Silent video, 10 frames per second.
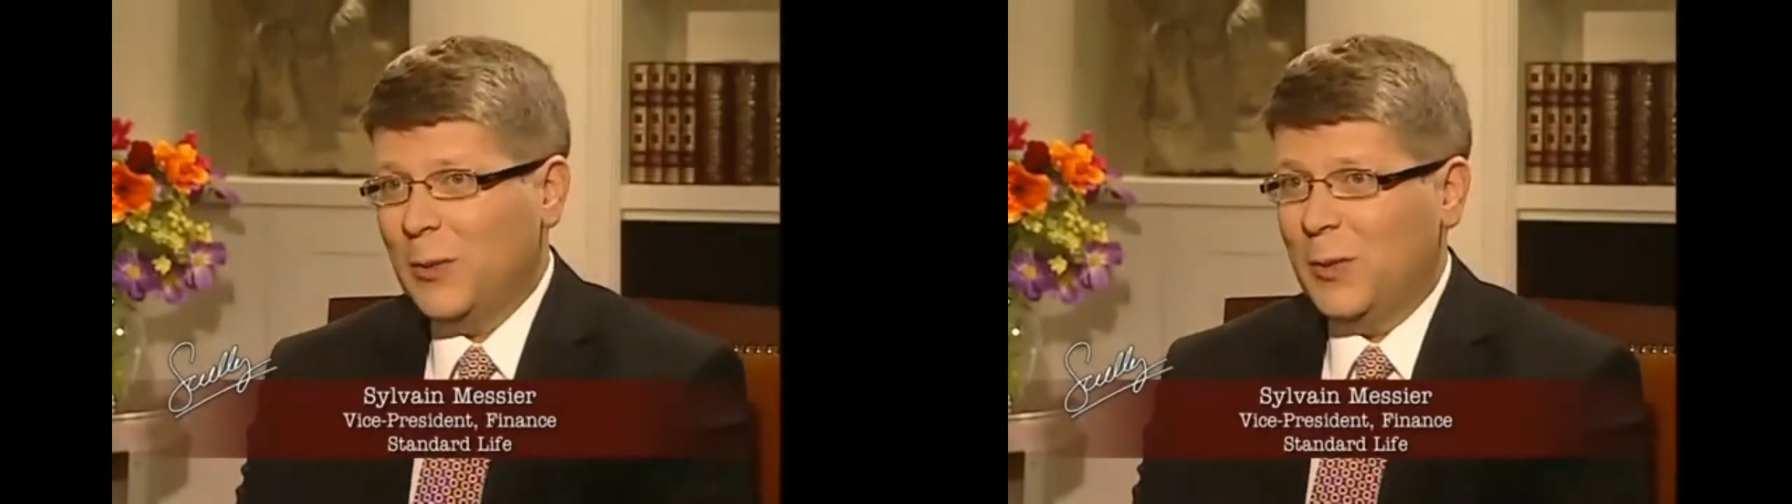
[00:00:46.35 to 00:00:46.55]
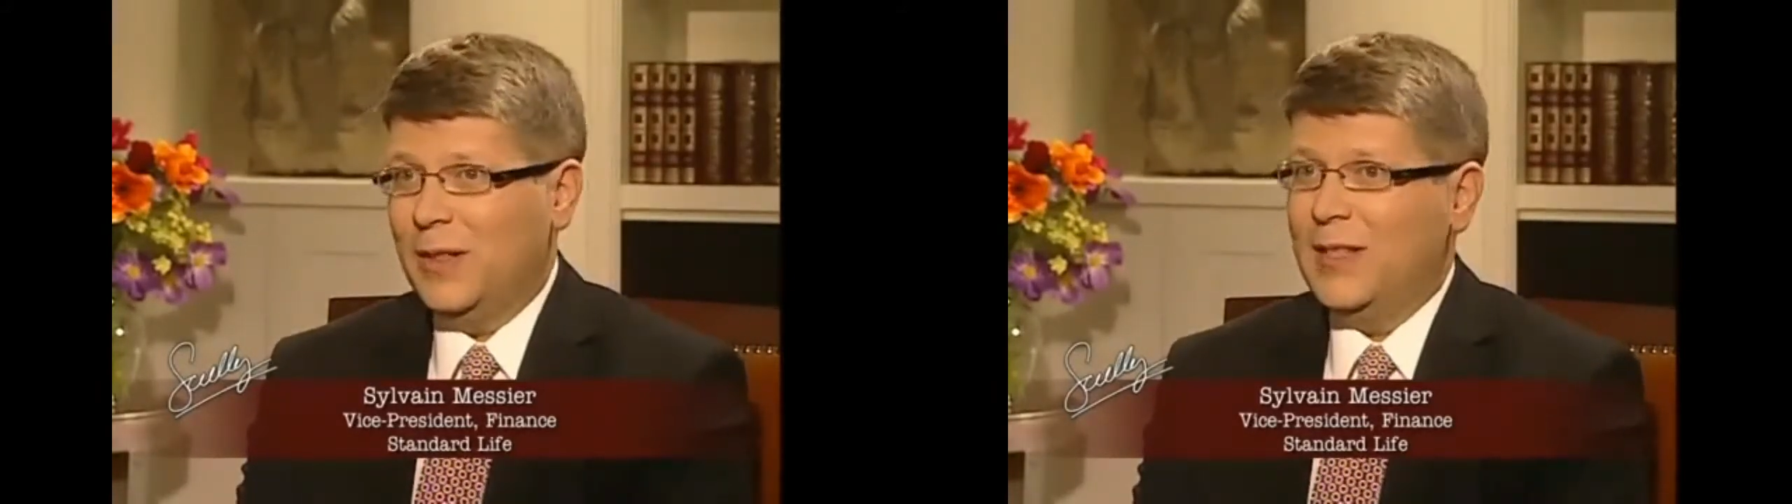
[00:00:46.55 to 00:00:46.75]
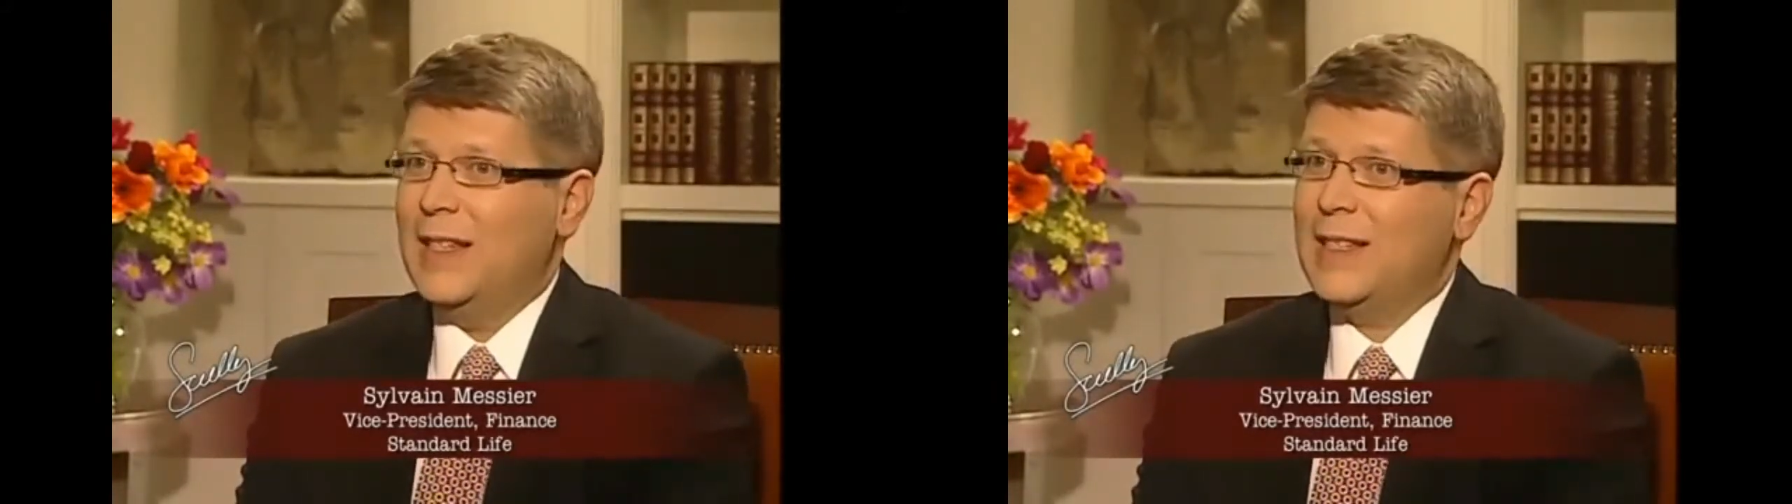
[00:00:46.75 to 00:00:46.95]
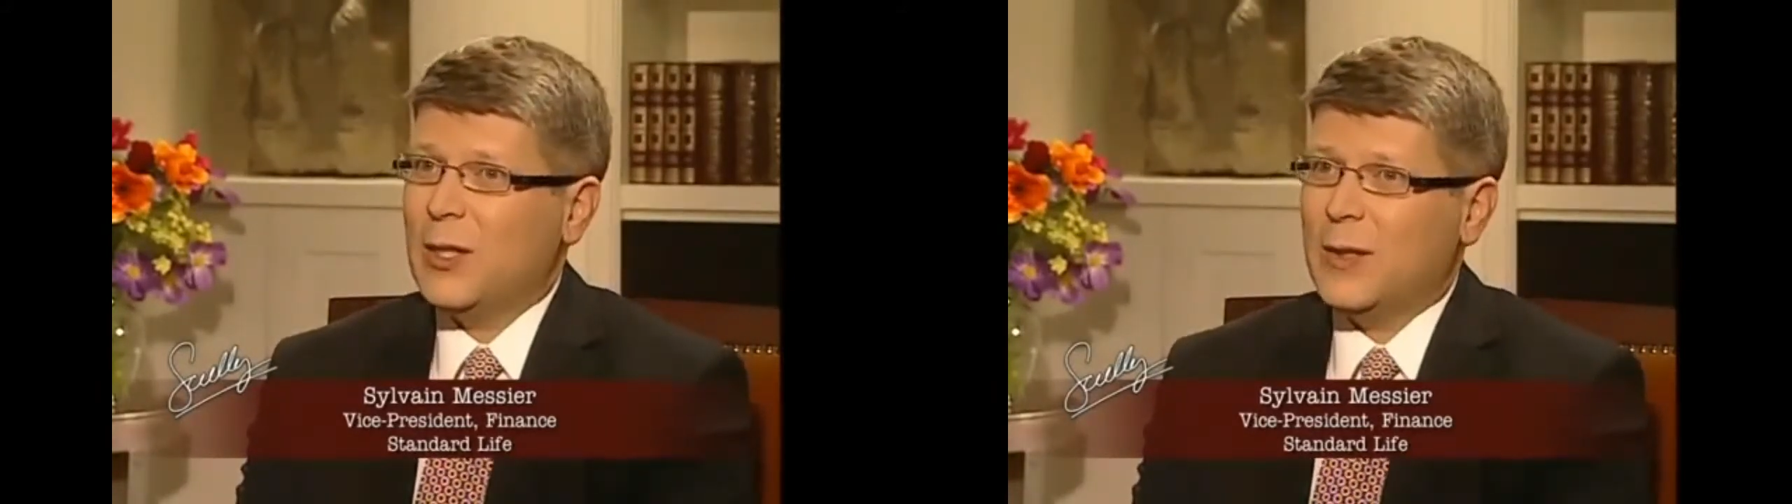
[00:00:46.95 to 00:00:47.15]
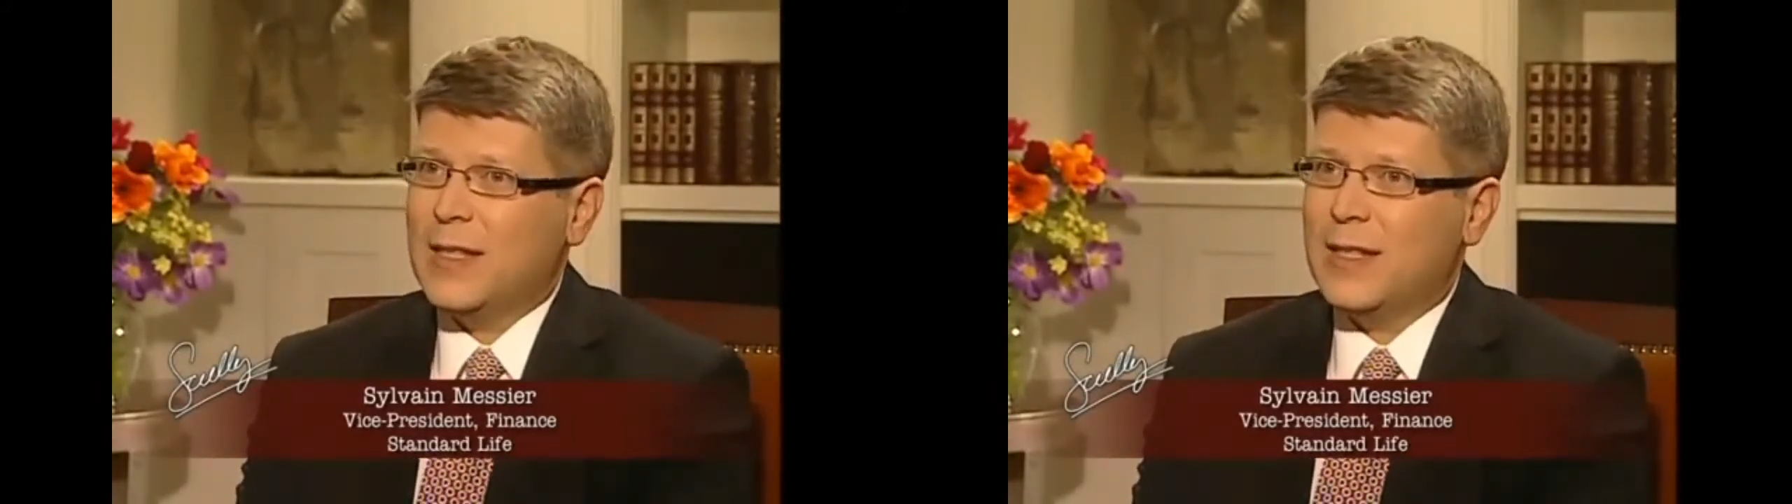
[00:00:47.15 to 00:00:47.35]
So his
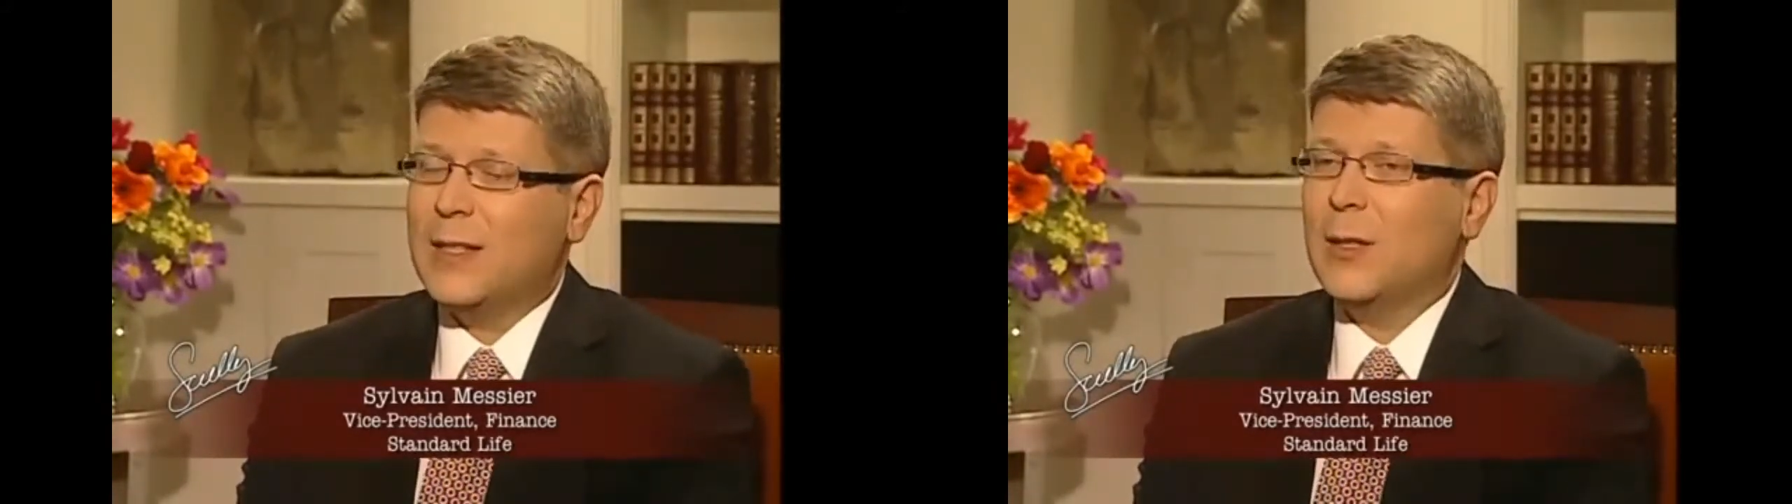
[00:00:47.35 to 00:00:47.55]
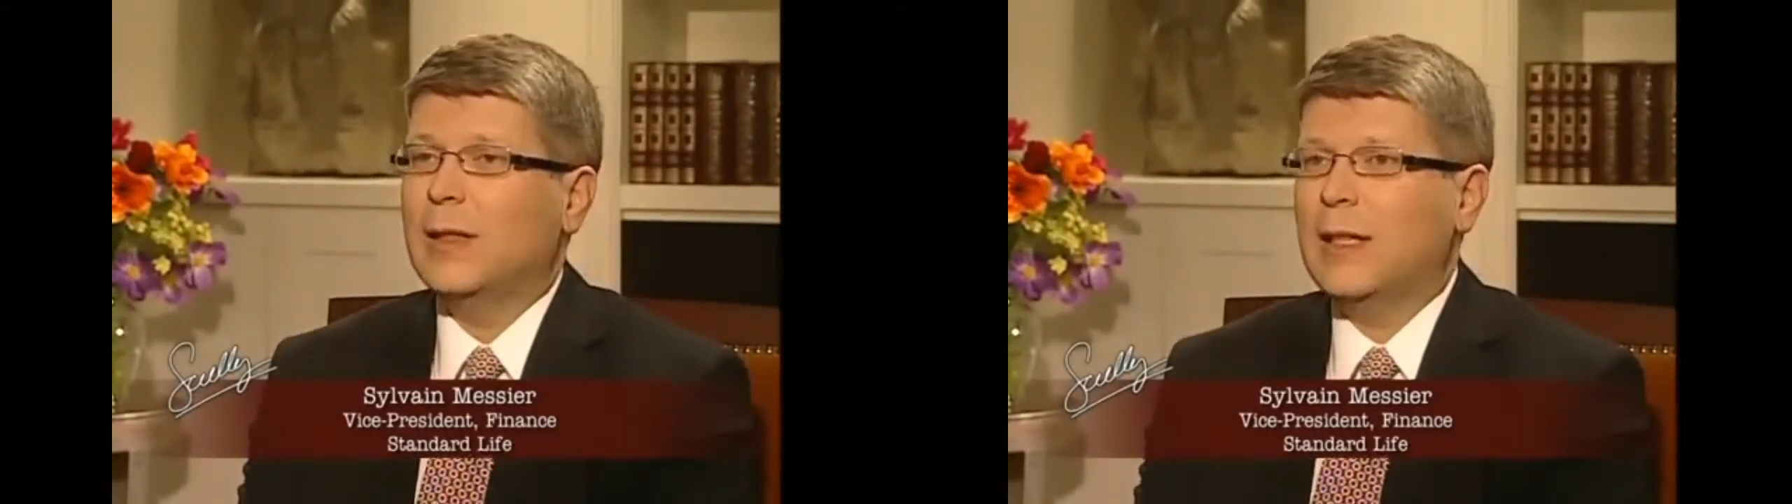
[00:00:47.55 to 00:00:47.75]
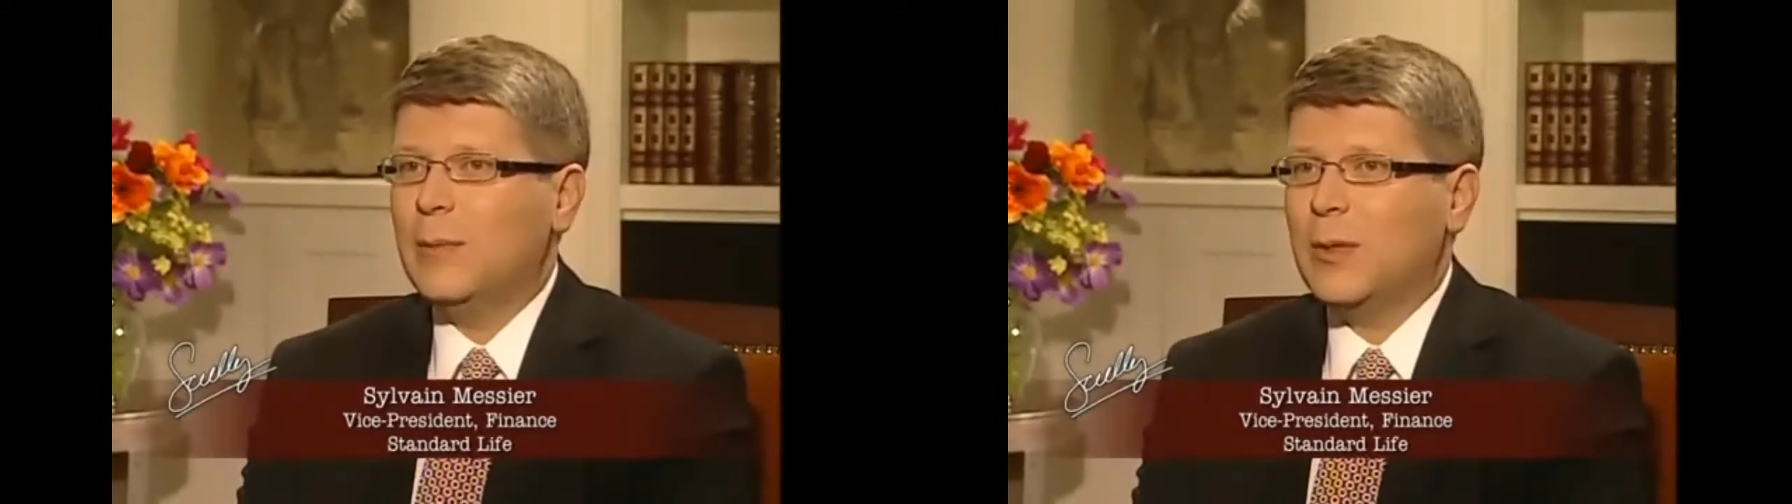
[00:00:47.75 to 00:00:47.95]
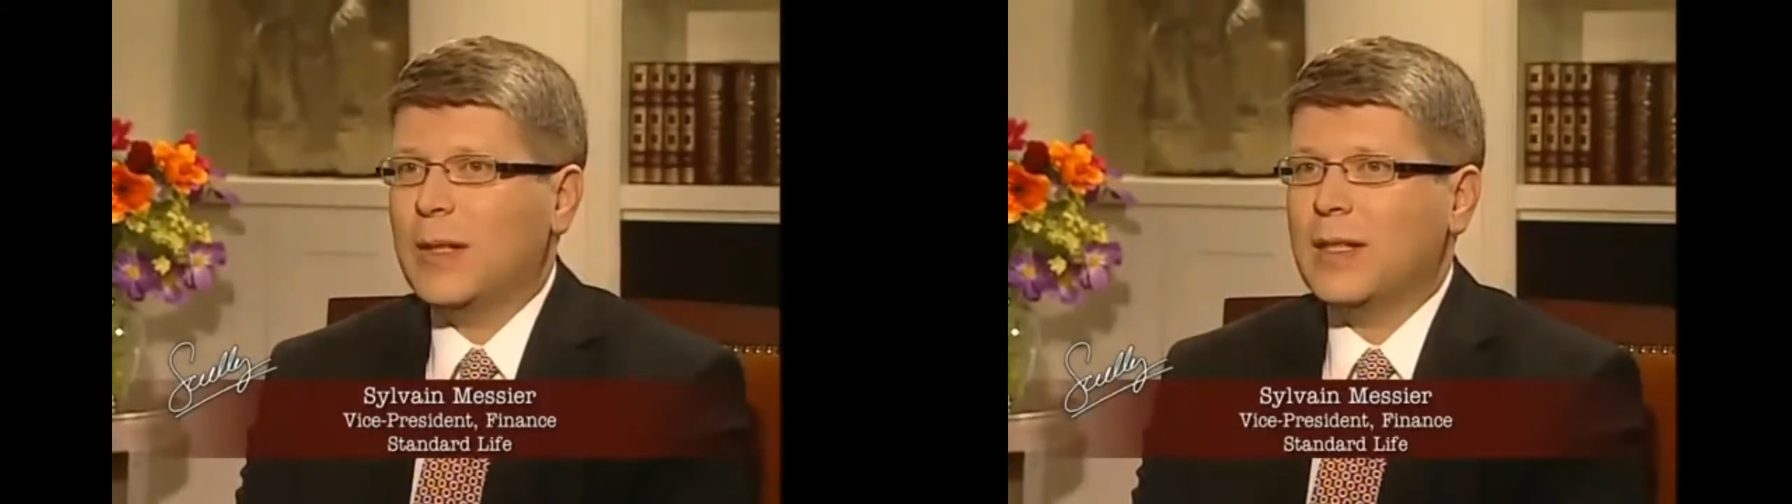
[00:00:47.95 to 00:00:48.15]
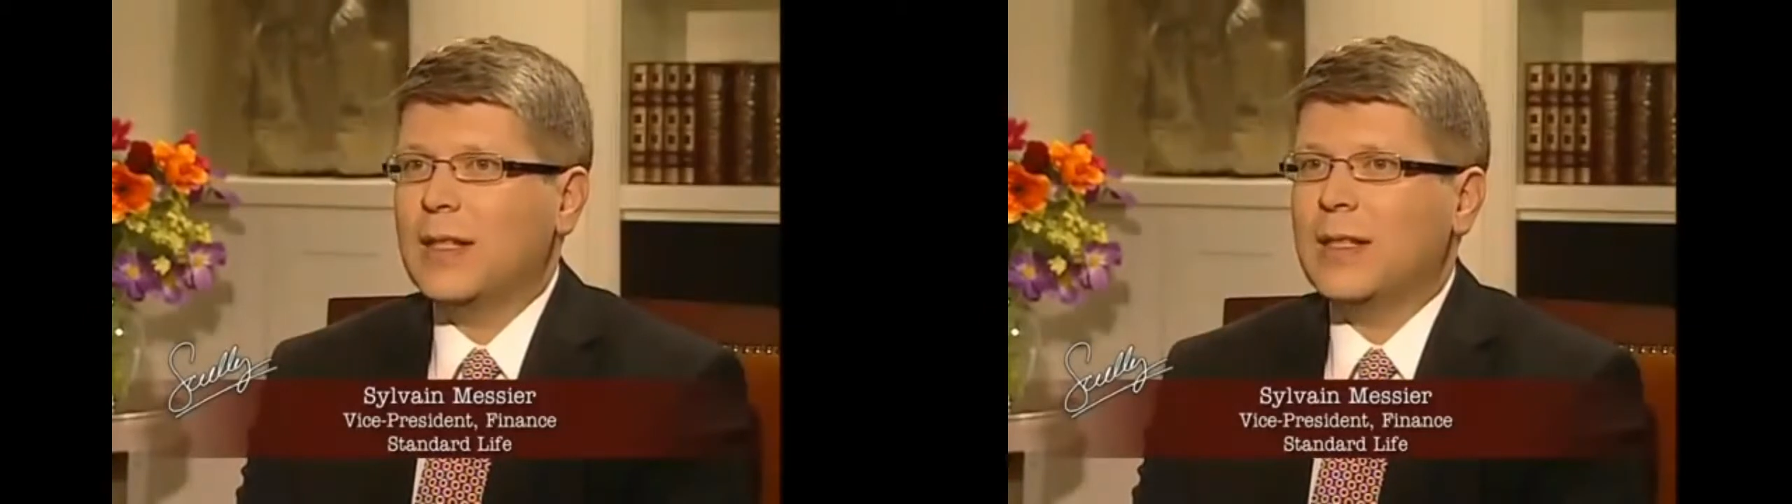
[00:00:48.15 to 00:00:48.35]
success is a team
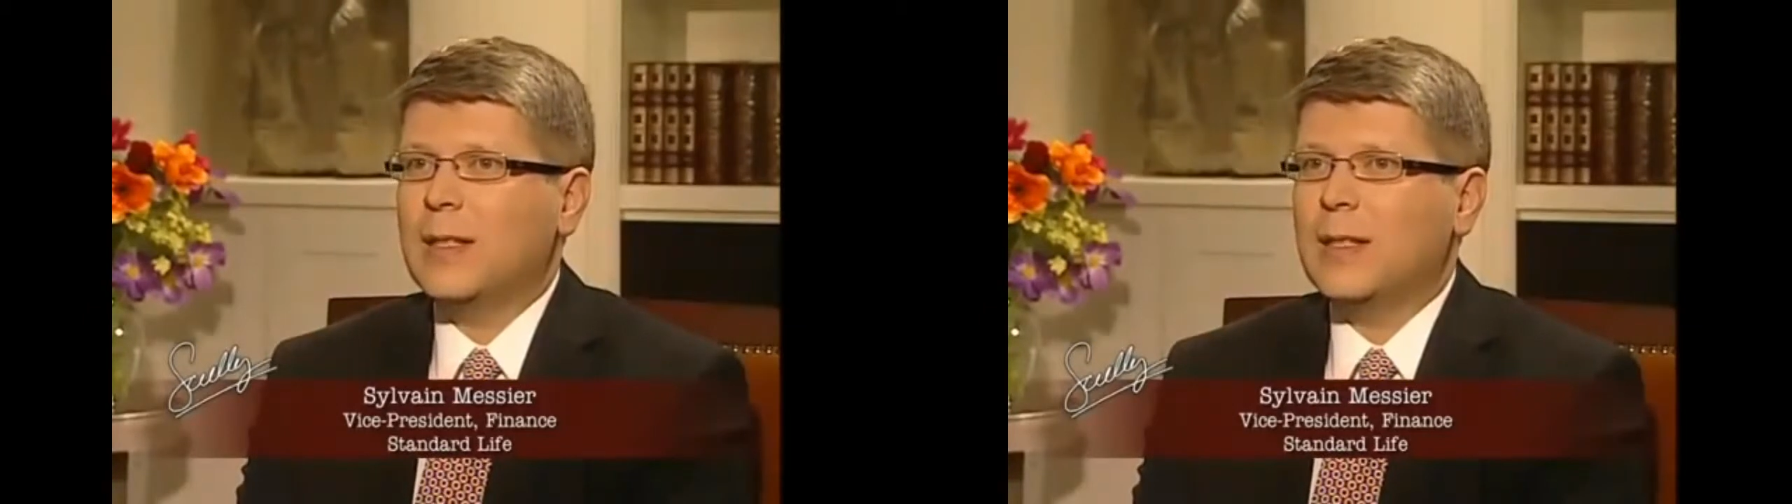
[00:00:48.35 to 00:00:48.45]
success.